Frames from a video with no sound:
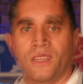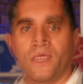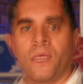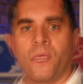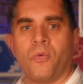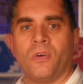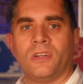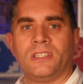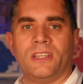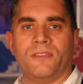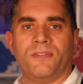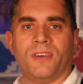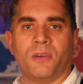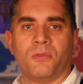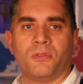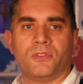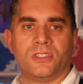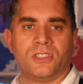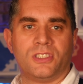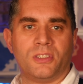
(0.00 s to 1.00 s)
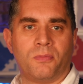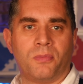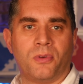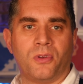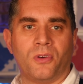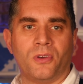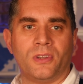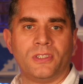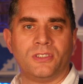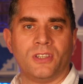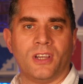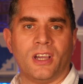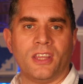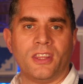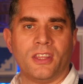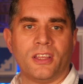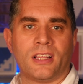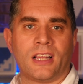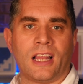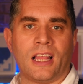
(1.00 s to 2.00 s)
What if I want to deploy to
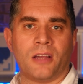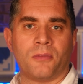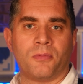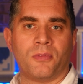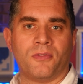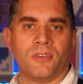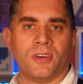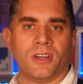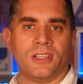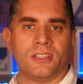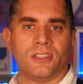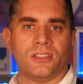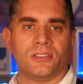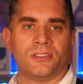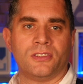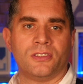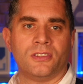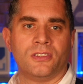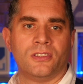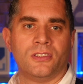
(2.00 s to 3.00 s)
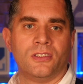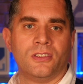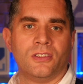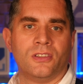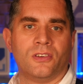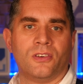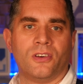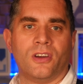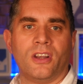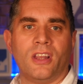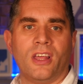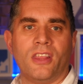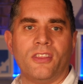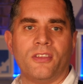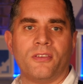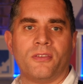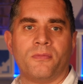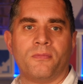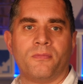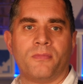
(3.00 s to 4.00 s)
other cloud providers or on
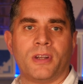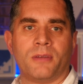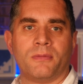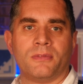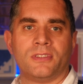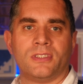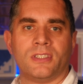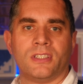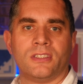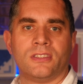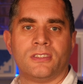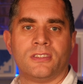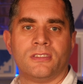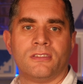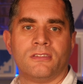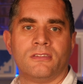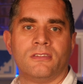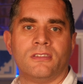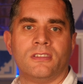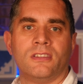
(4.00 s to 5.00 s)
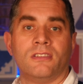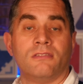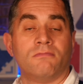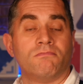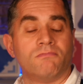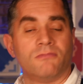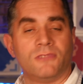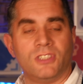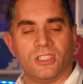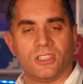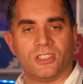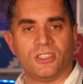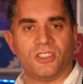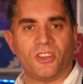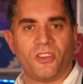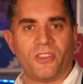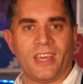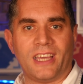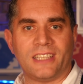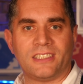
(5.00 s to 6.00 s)
other premises? You can do
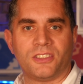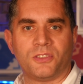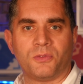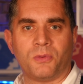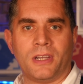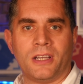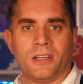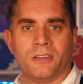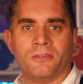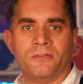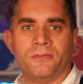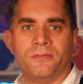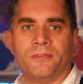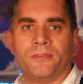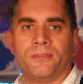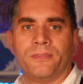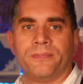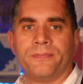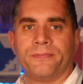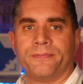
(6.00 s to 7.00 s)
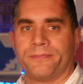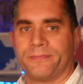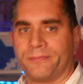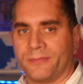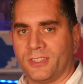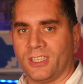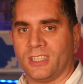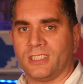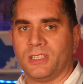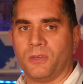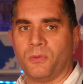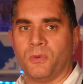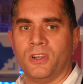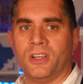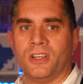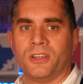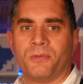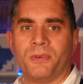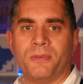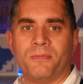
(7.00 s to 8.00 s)
that as well. Does it
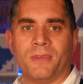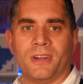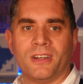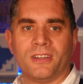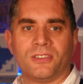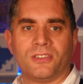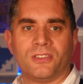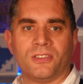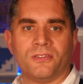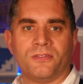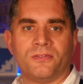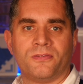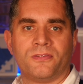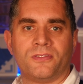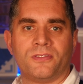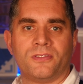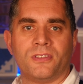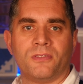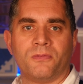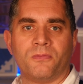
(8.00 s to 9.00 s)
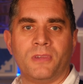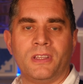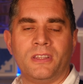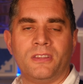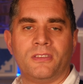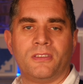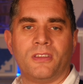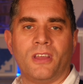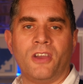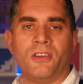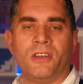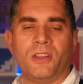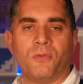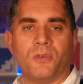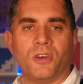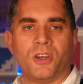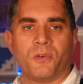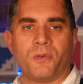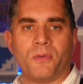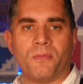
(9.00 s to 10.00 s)
work with Microsoft? Only
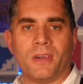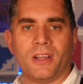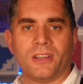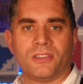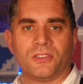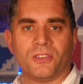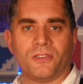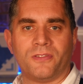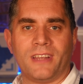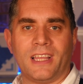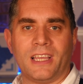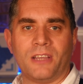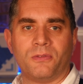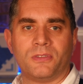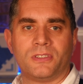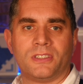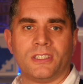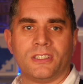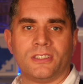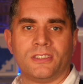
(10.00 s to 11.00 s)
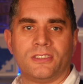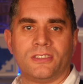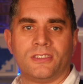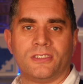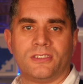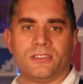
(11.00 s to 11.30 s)
work with Microsoft languages?